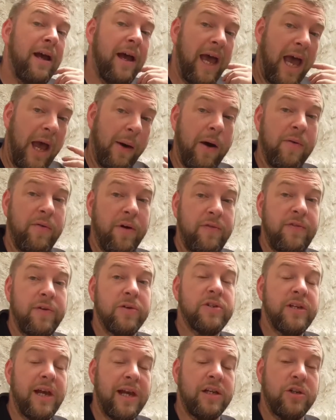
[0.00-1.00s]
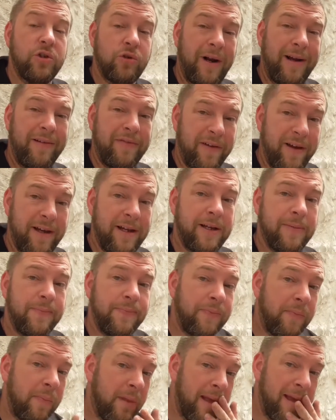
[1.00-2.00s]
However, if you're sat in traffic
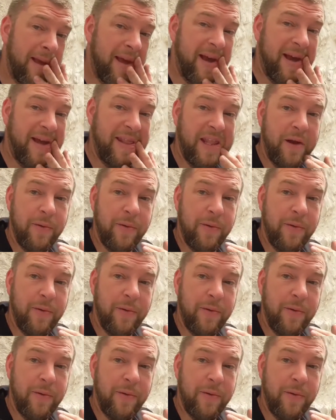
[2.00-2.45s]
and